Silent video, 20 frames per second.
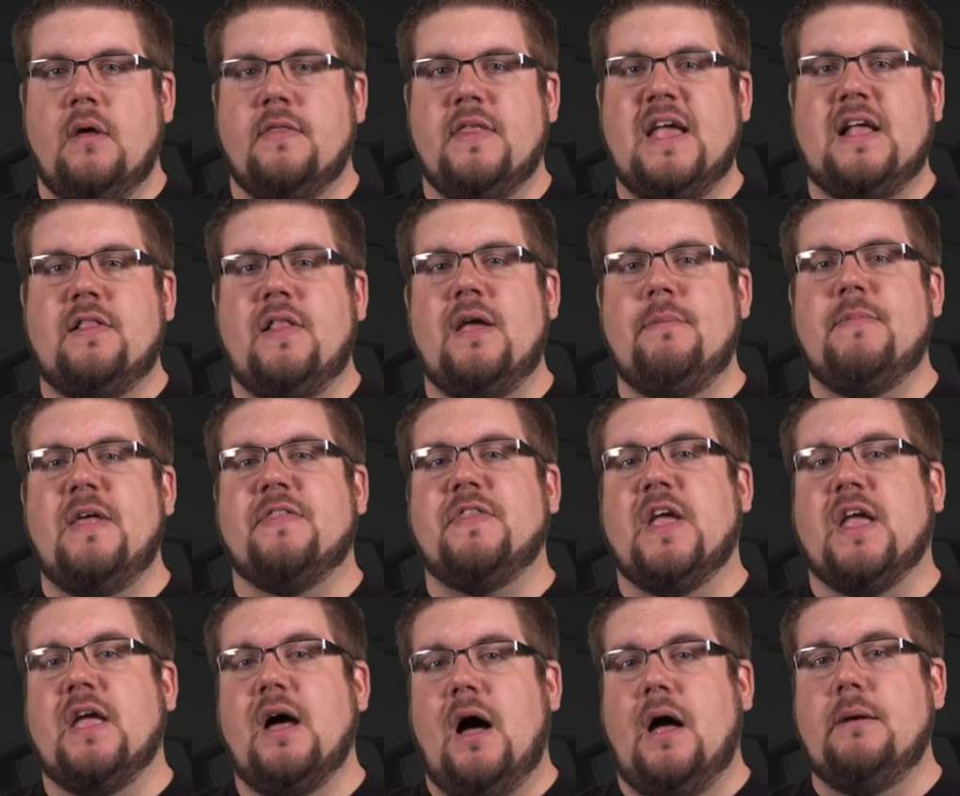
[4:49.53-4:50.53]
They claim that the
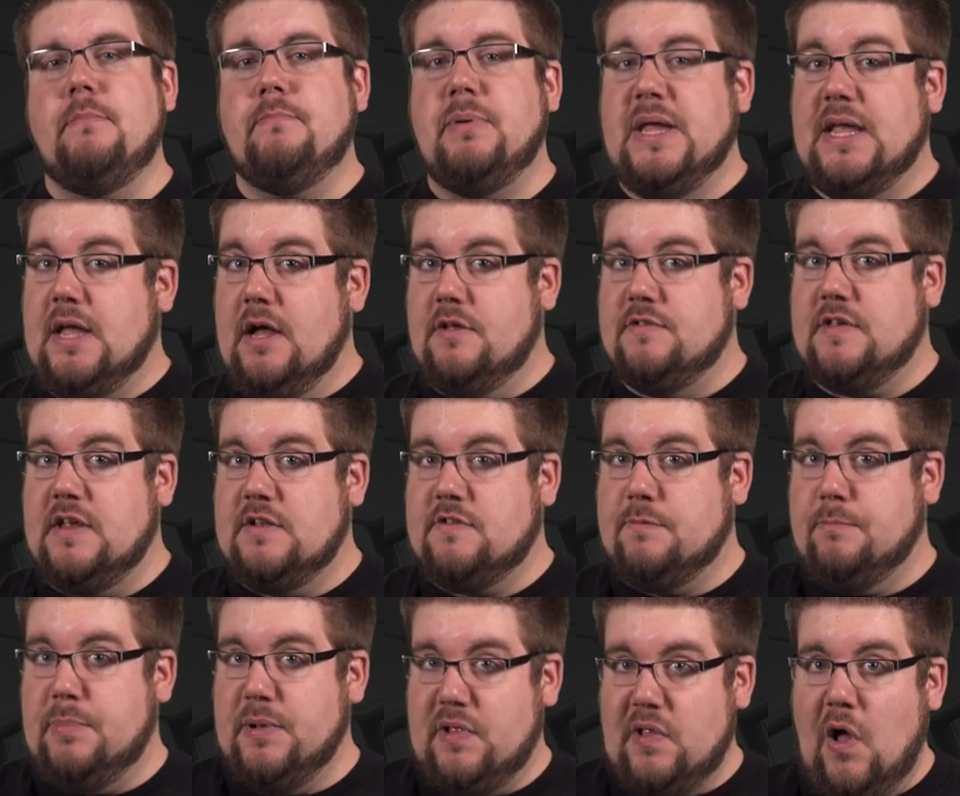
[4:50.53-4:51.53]
gun, because
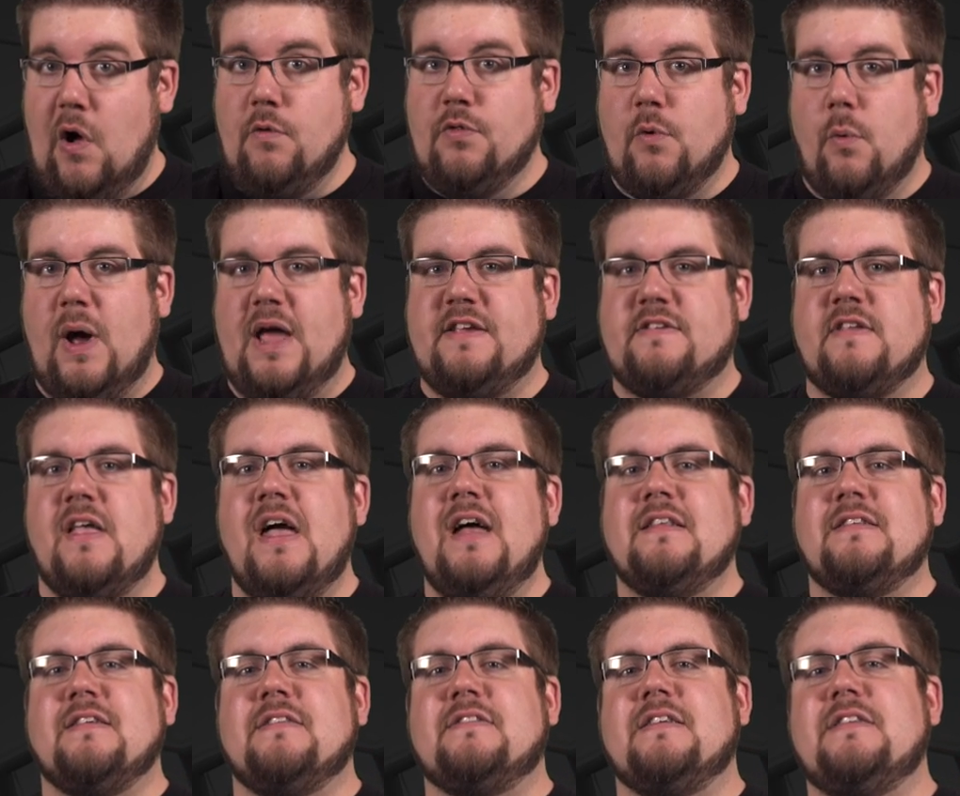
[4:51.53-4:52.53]
it's below the waist,
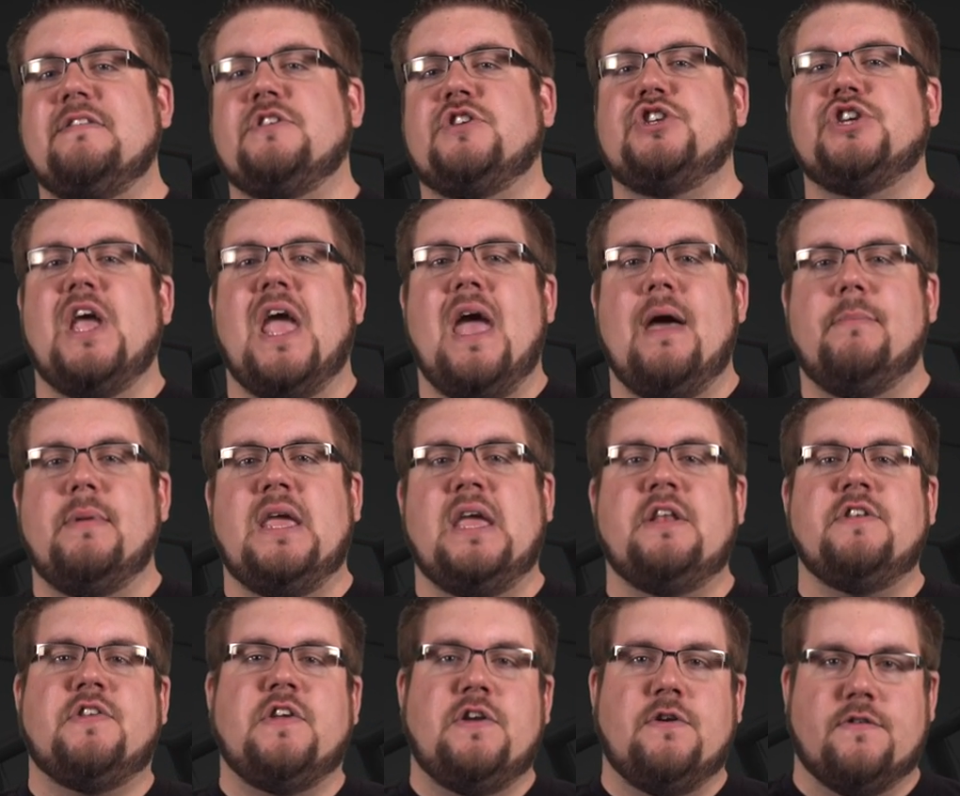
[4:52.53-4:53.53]
doesn't jam
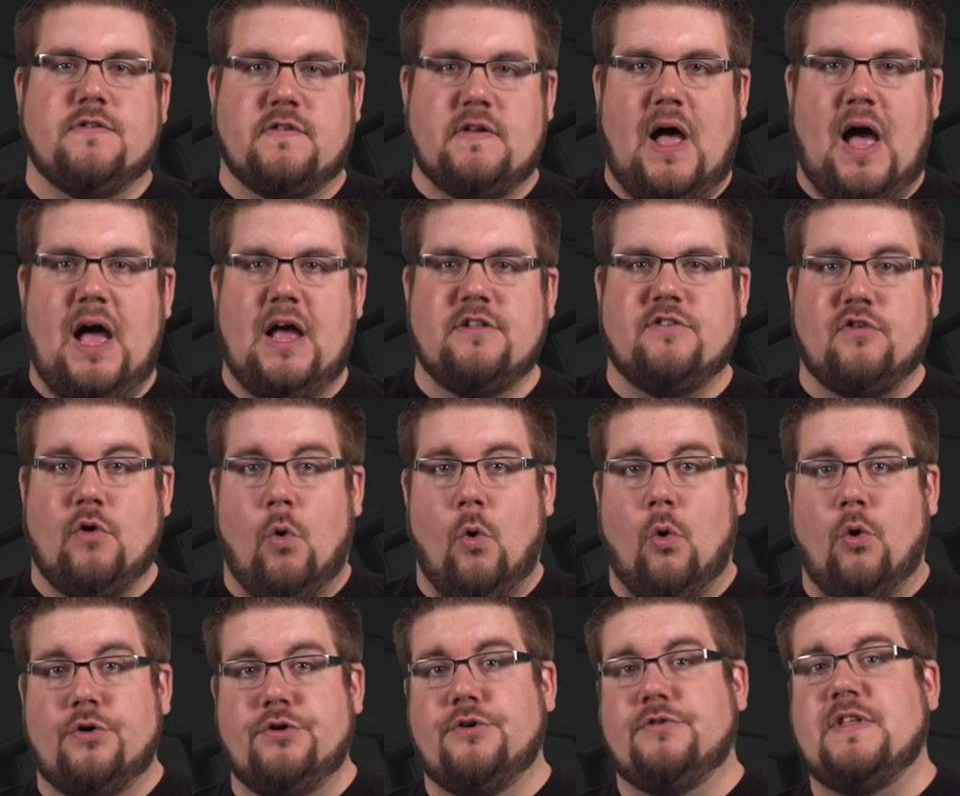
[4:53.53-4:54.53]
into your sides
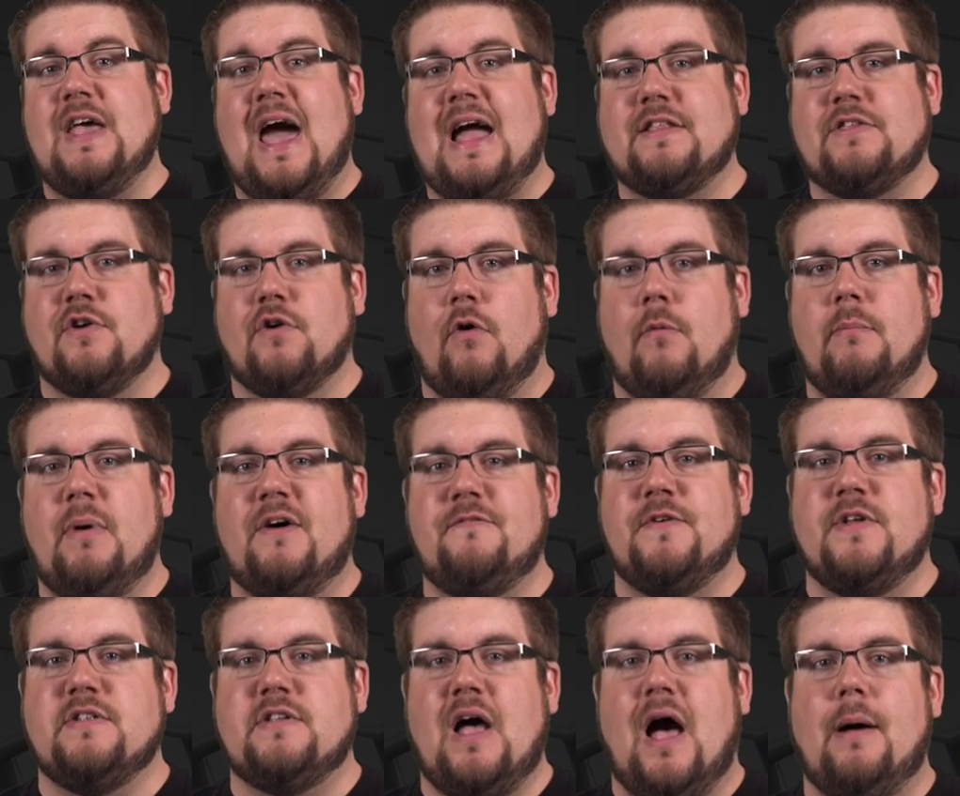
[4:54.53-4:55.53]
or your tactical
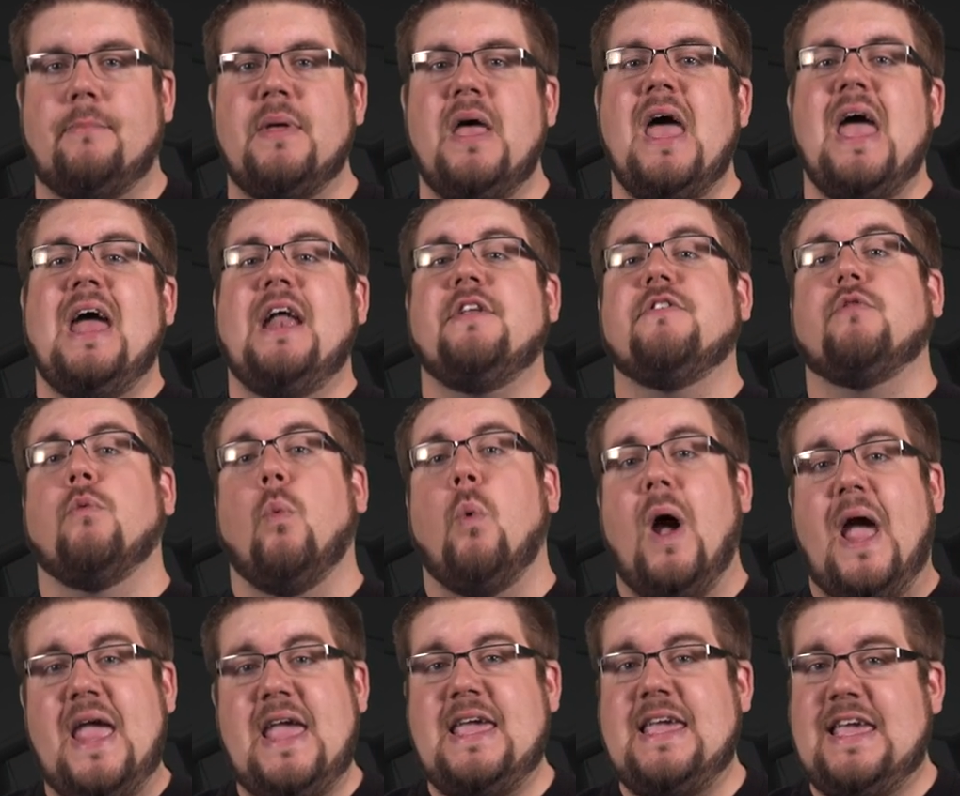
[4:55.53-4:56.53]
muffin top and is
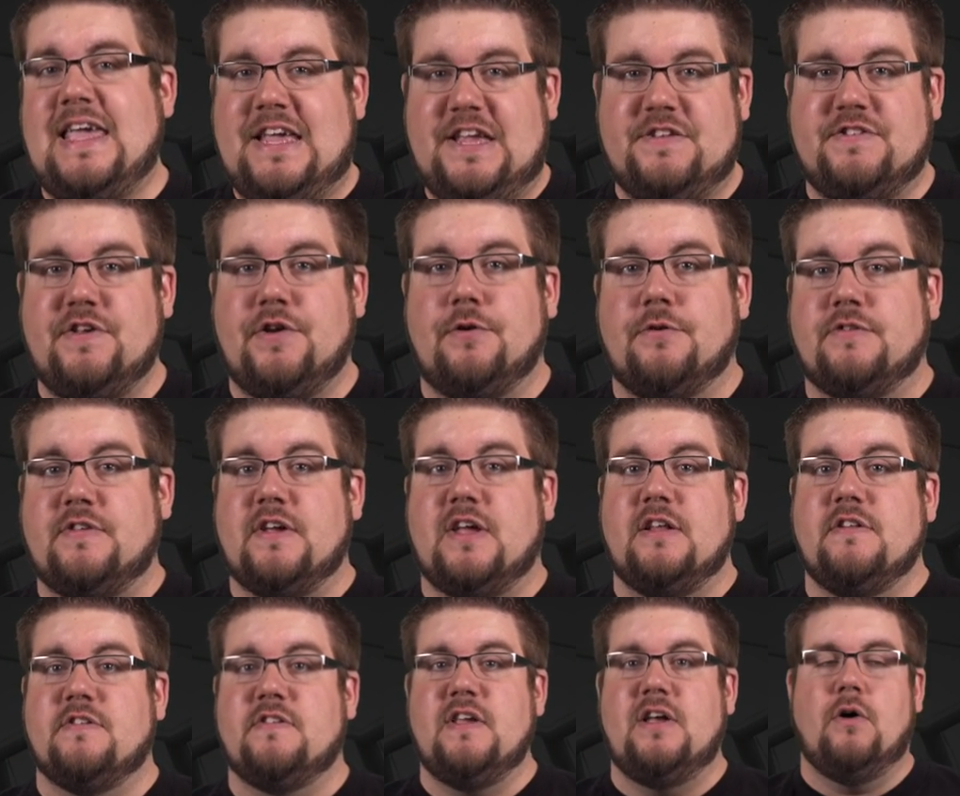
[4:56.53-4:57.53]
way easier to
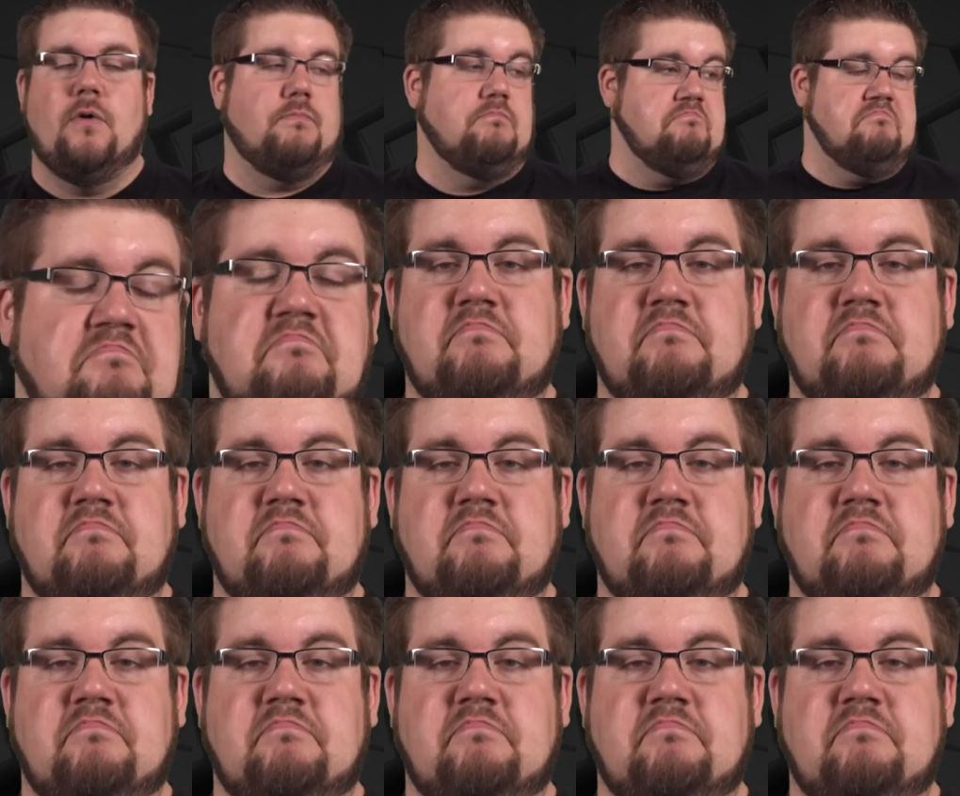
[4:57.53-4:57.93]
conceal.